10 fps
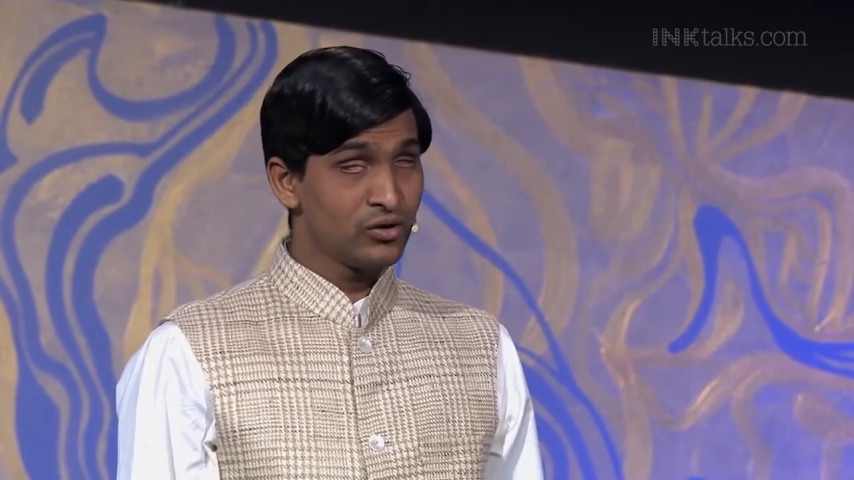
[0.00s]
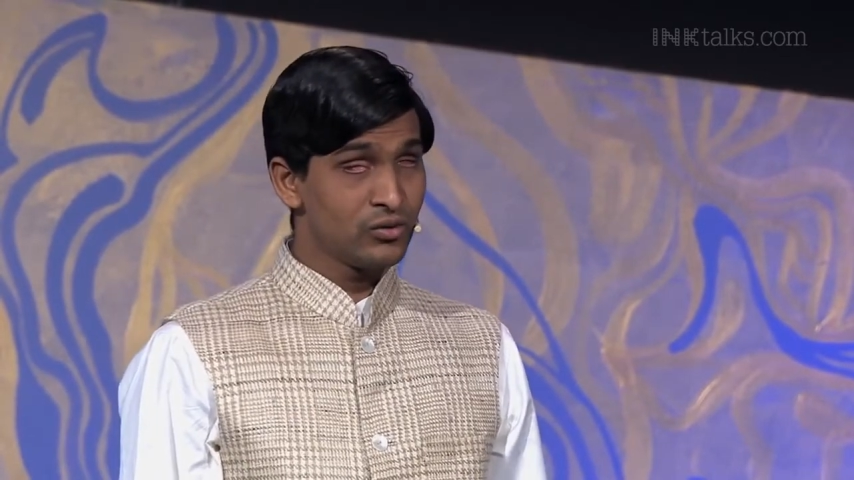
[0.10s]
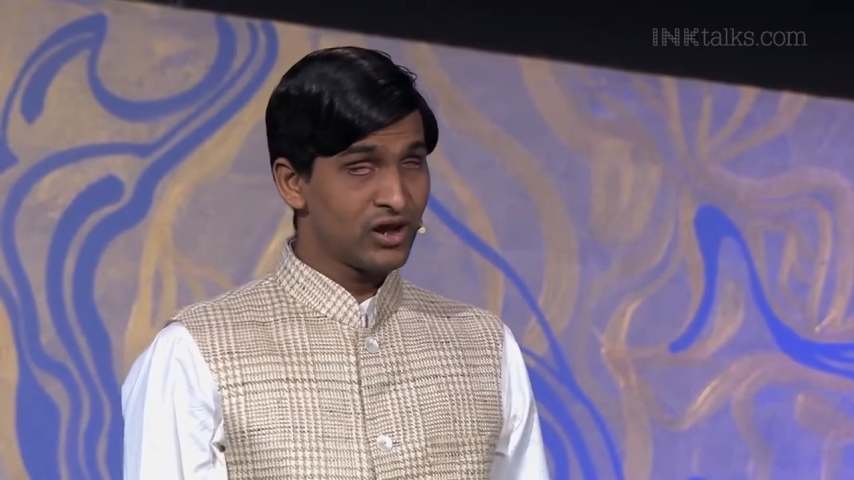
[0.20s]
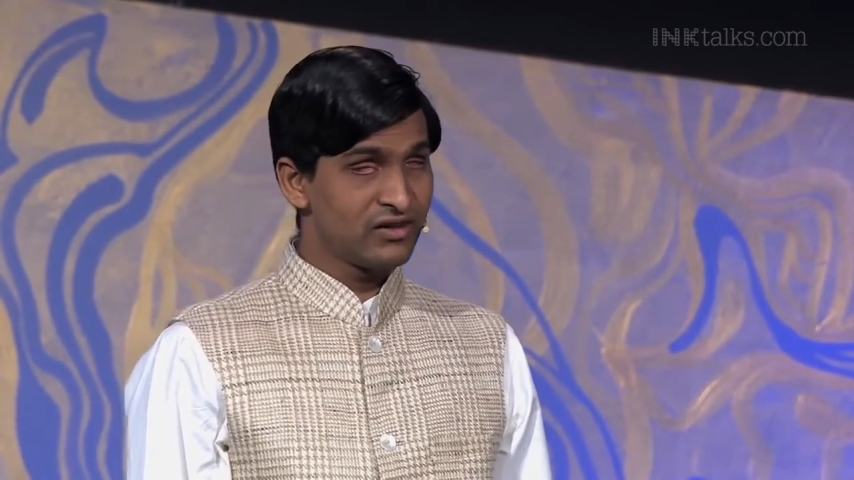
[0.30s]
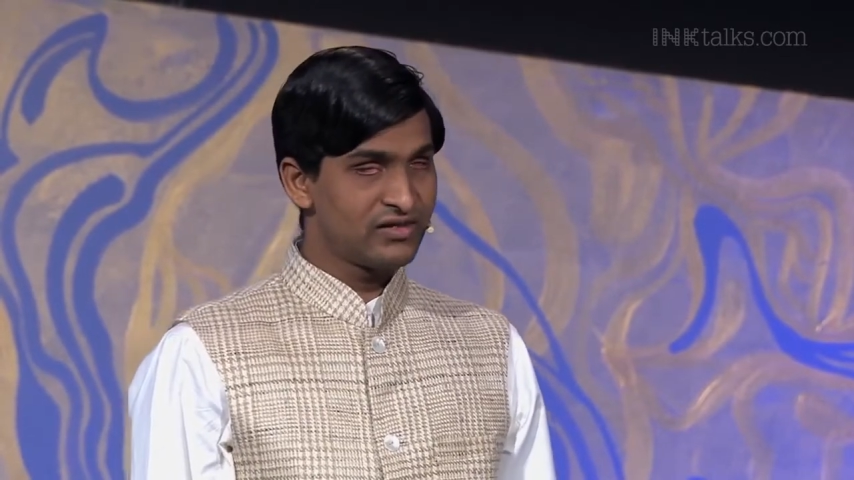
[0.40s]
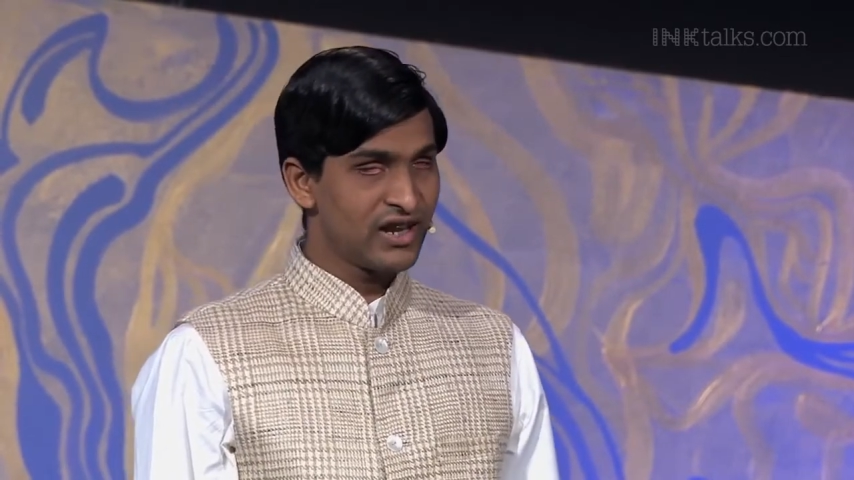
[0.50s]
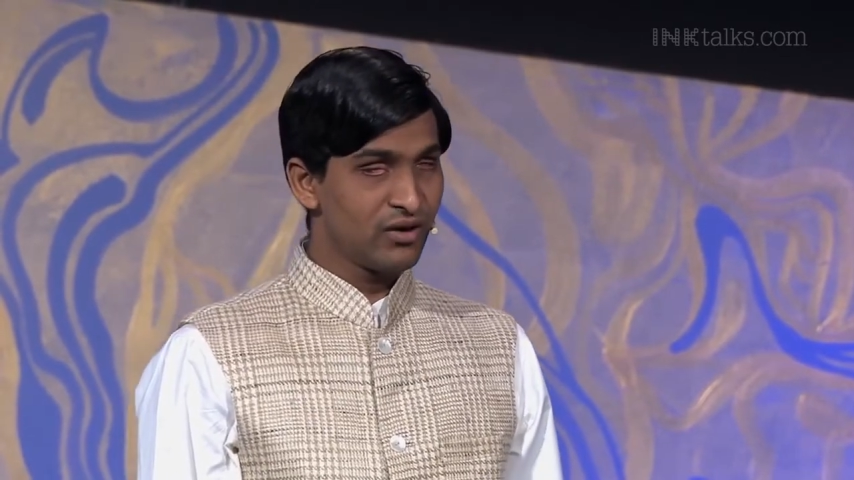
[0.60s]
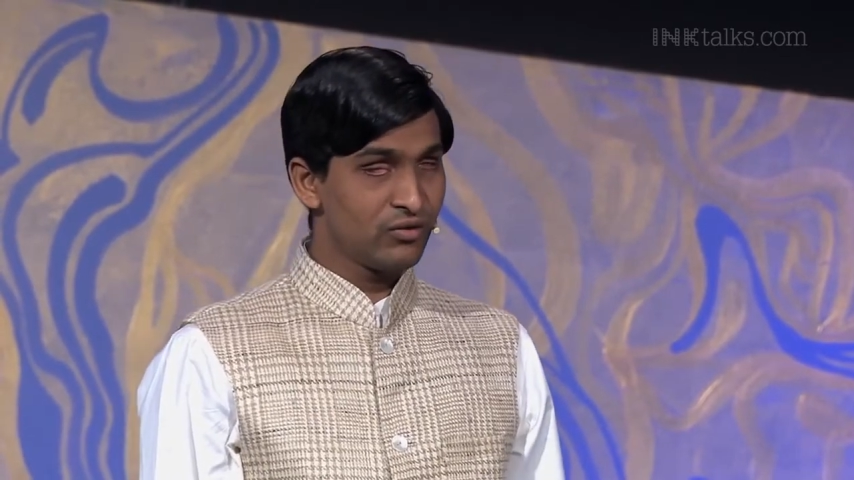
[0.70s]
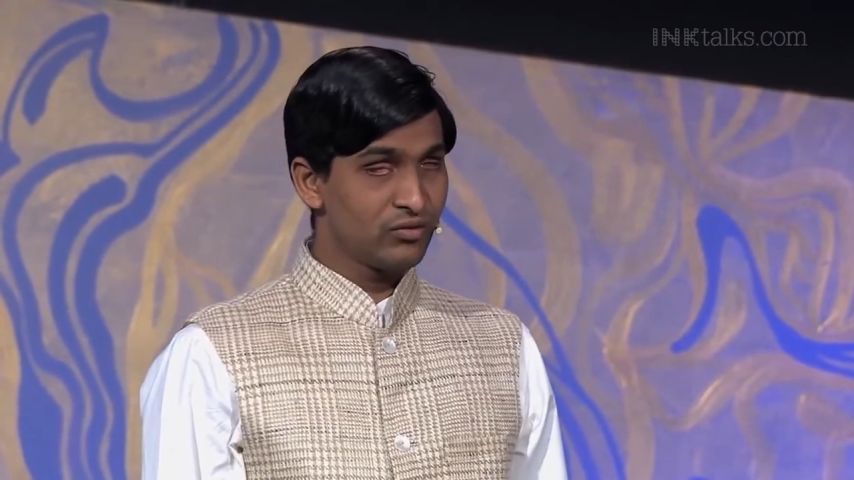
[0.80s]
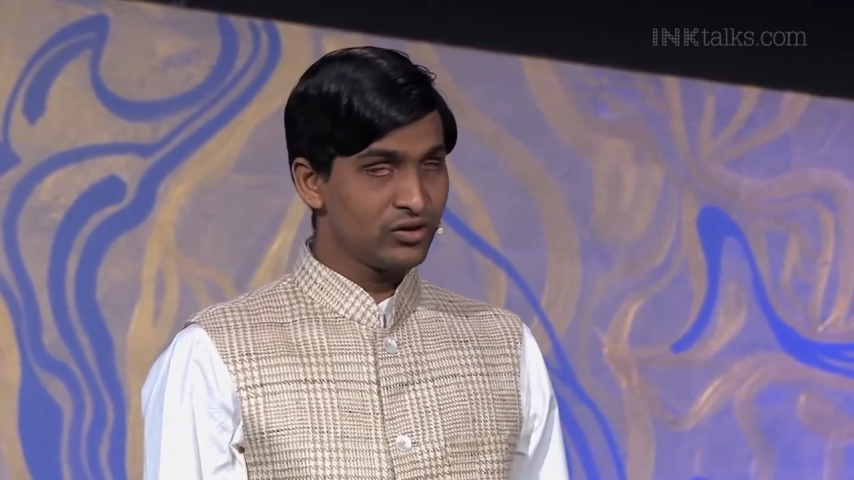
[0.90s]
you can
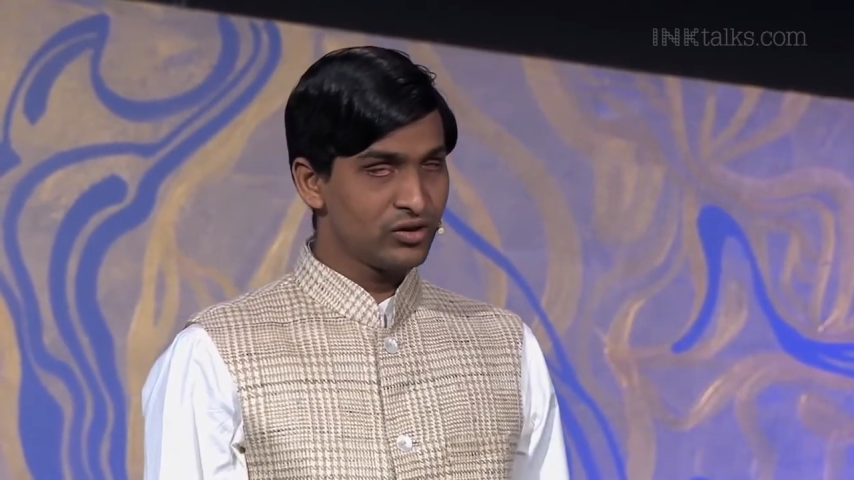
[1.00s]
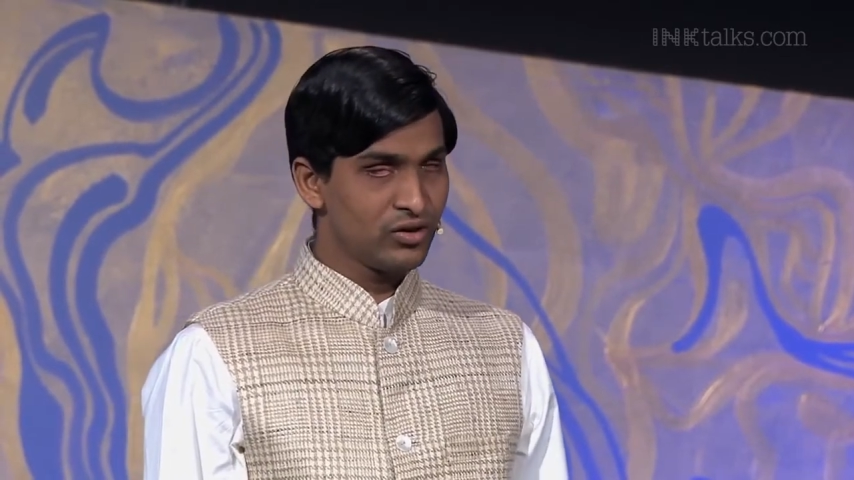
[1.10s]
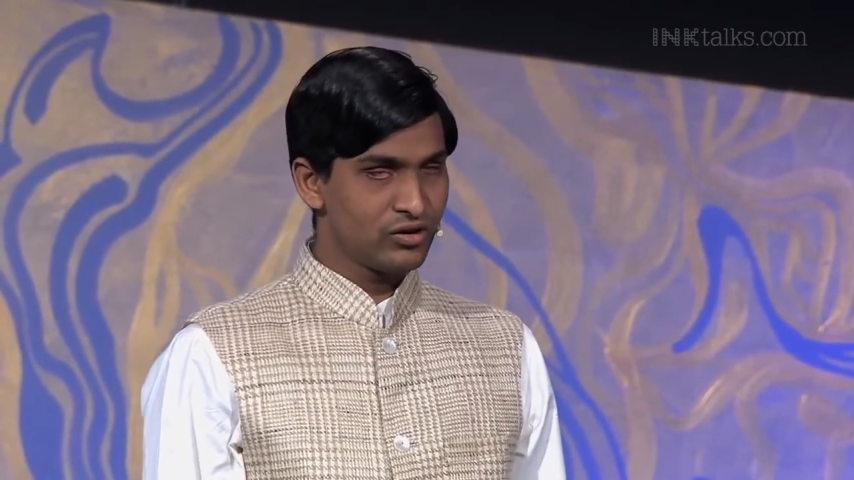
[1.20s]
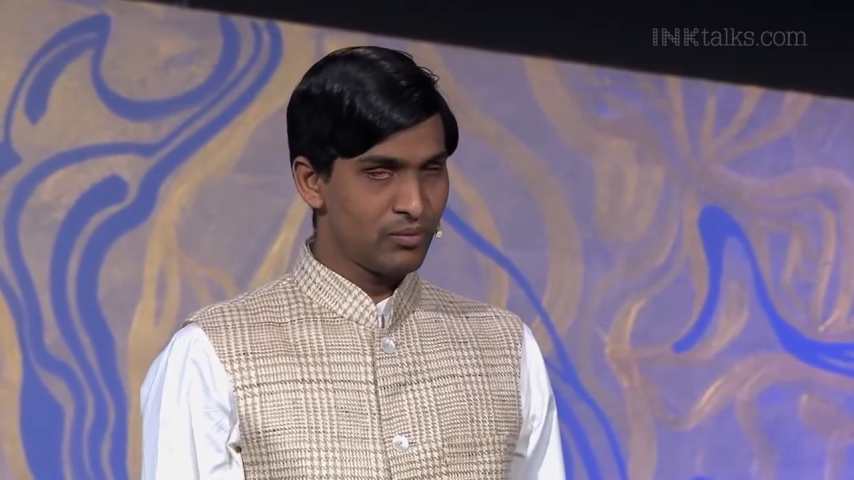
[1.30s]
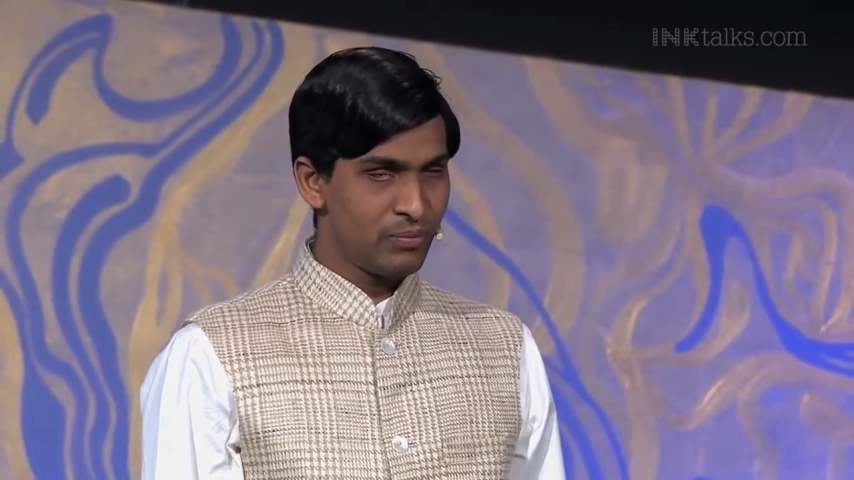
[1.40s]
save the